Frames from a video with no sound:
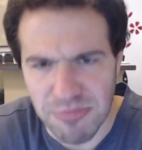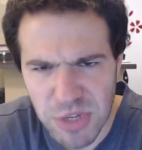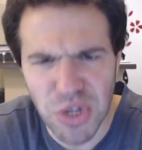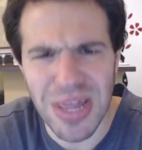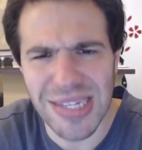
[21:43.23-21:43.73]

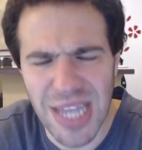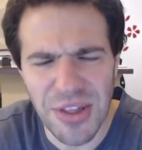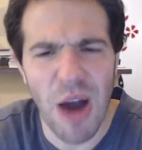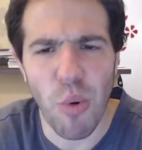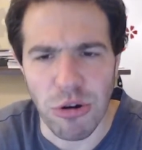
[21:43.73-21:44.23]
So that's how
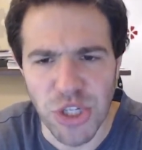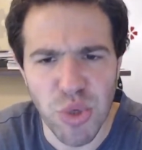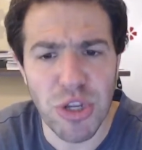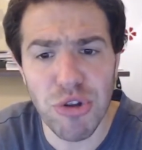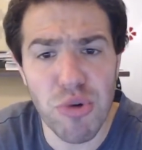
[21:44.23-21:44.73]
that works. So
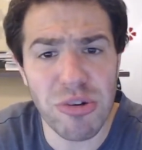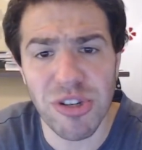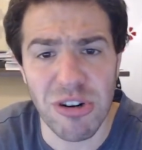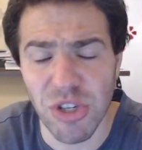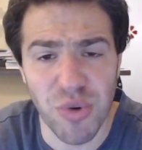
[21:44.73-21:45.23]
when you do
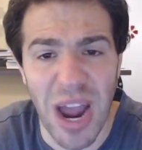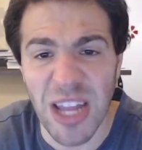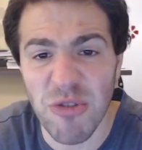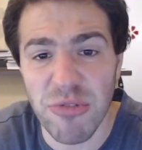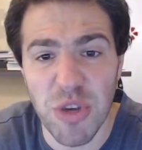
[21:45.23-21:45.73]
returns right,
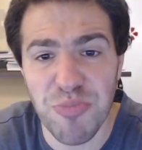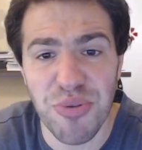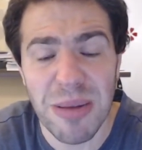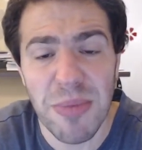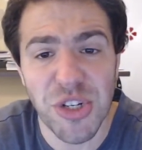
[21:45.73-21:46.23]
you
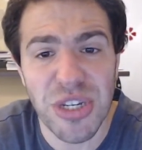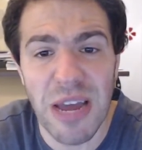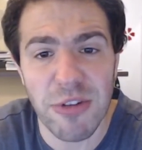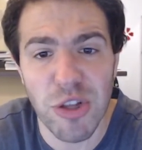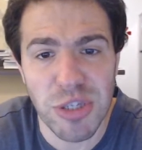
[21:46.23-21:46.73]
pretty much
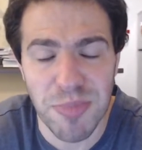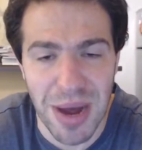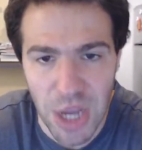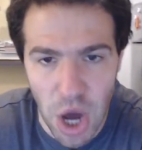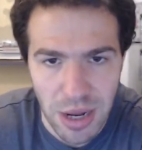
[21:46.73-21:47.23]
never lose
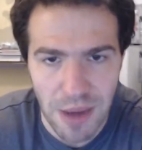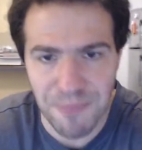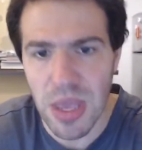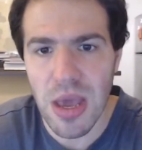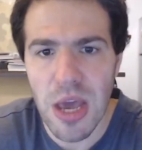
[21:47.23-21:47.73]
money on them.
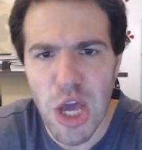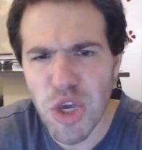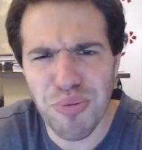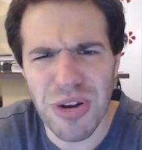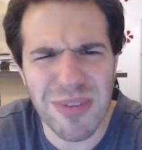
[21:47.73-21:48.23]
You
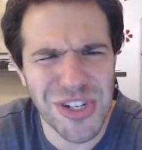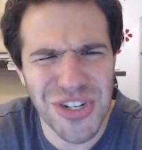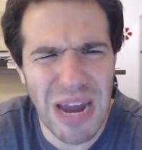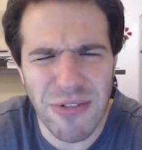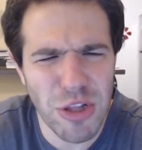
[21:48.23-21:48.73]
pretty much
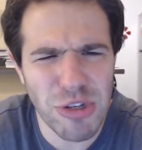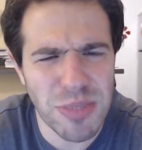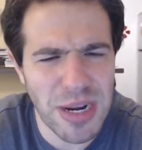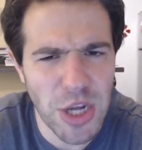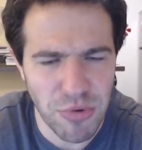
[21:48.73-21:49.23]
never lose
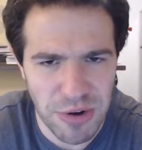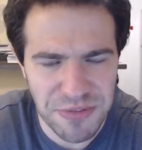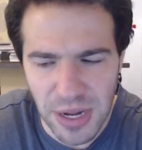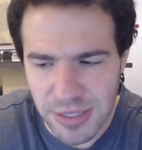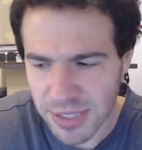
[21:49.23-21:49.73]
money on
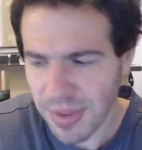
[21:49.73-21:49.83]
refunds.